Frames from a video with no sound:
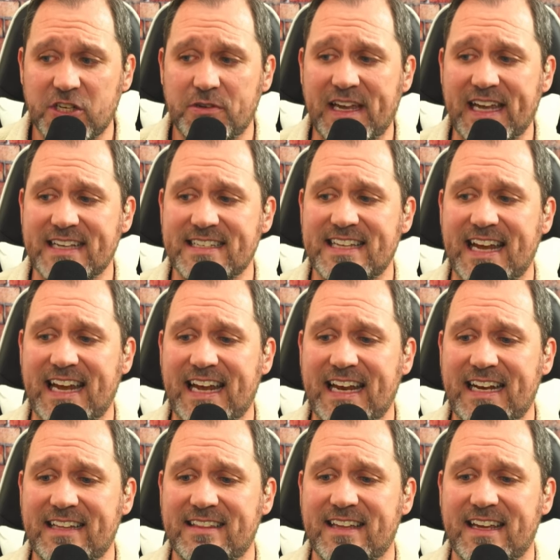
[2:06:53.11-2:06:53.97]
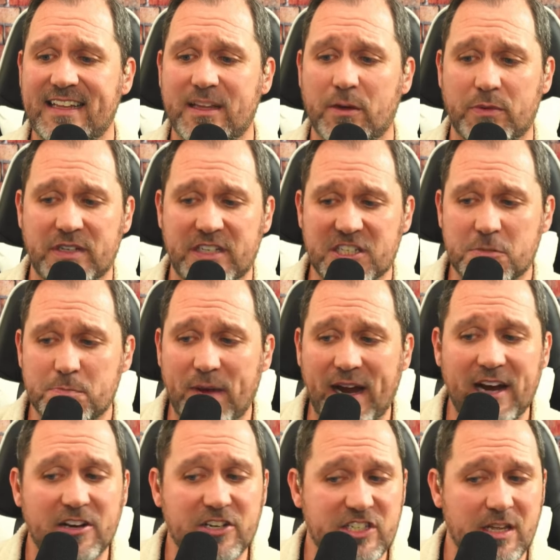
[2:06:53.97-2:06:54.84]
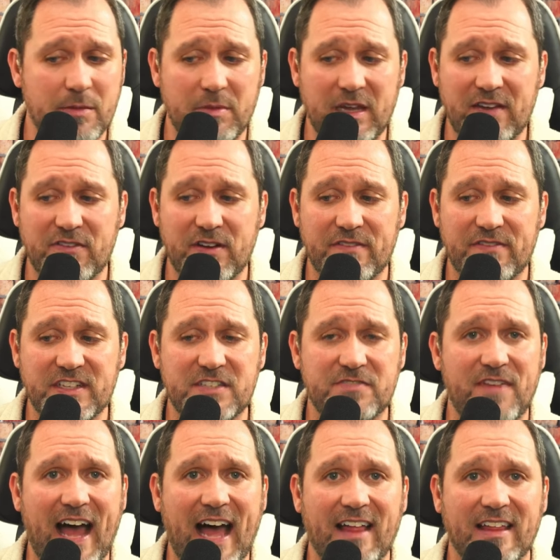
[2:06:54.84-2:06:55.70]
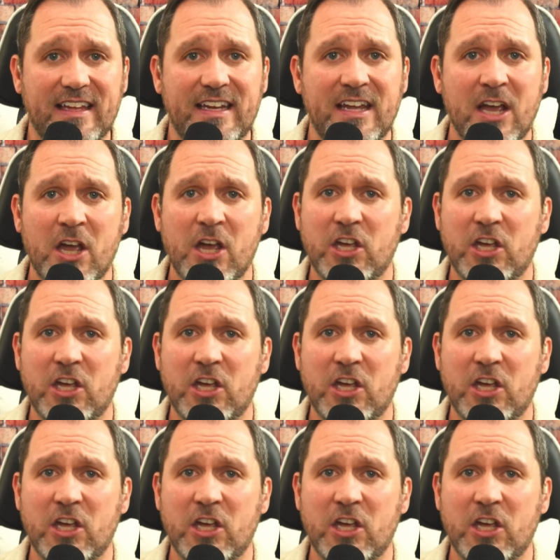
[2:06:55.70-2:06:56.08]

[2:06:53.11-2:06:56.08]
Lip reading: You can't say anything that would disparage them, even if it's valid.